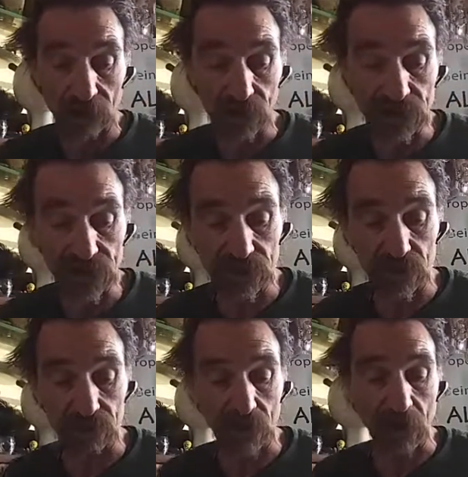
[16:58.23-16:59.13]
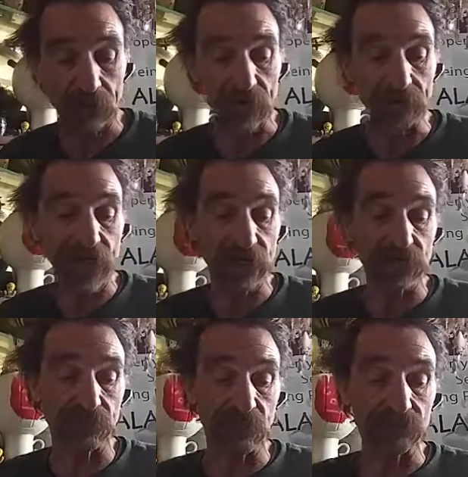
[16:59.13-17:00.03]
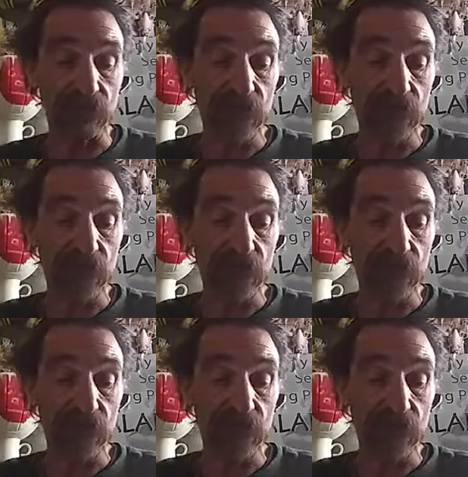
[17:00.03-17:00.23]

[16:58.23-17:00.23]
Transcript: Precision Property Management.